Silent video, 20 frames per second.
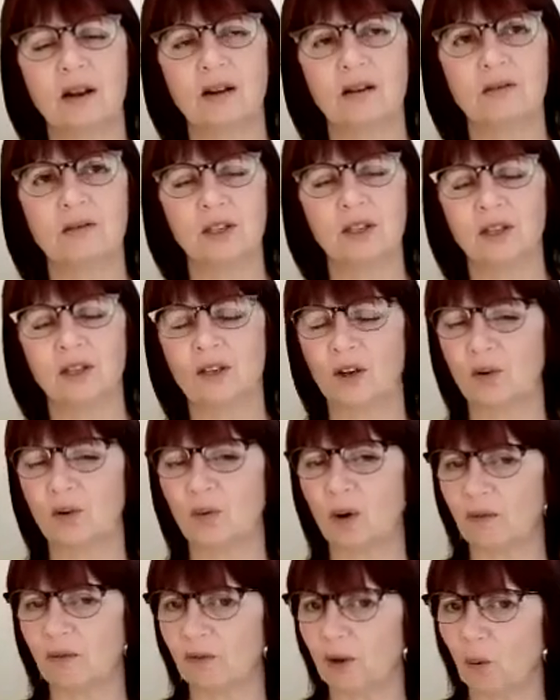do you know
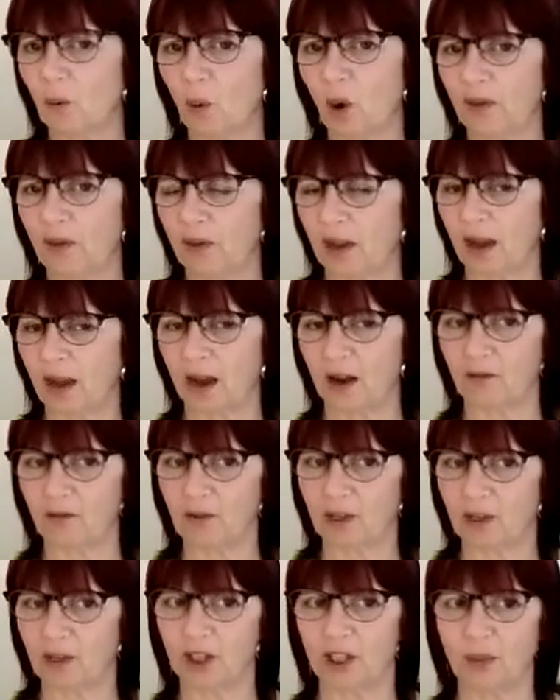roughly what the
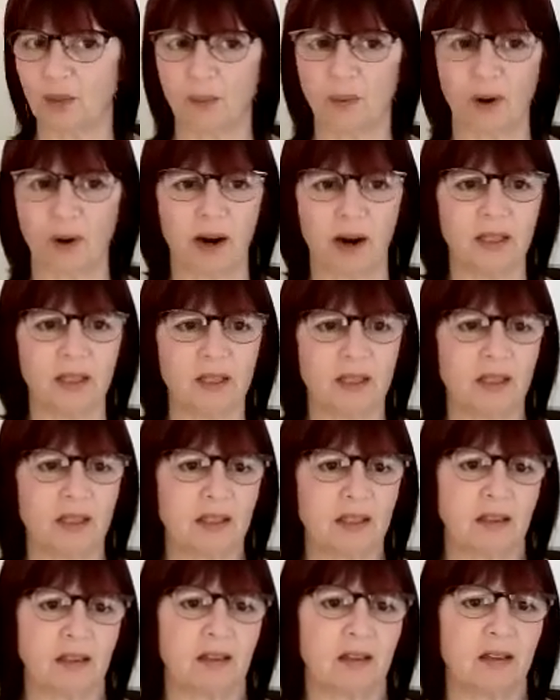average
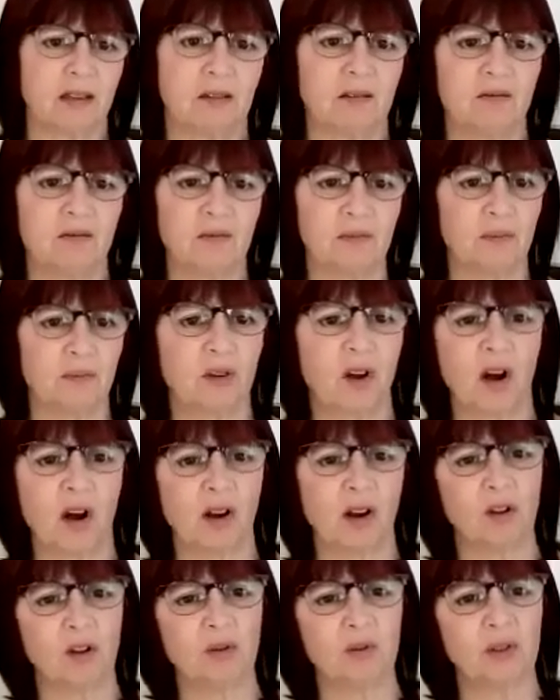price of
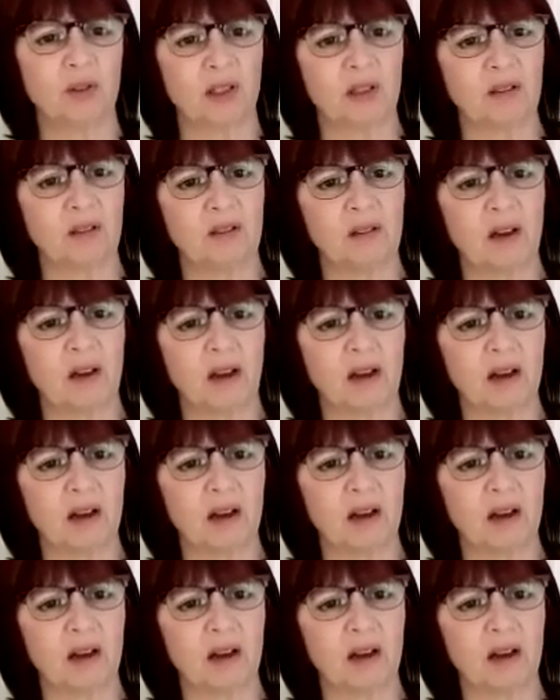condos and